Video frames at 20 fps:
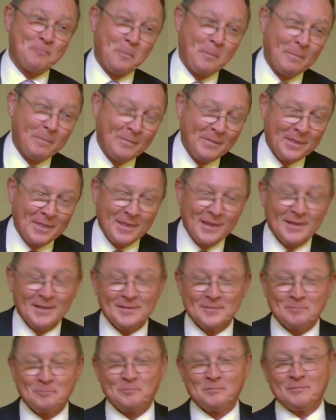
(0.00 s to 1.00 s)

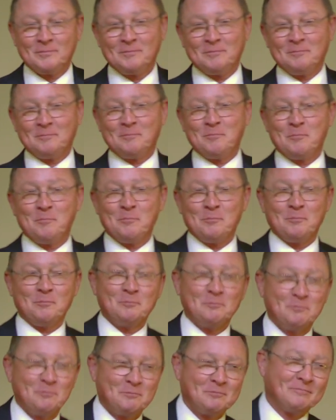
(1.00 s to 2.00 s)

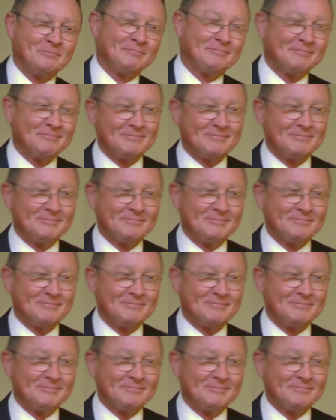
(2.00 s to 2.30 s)
Nobody speaks.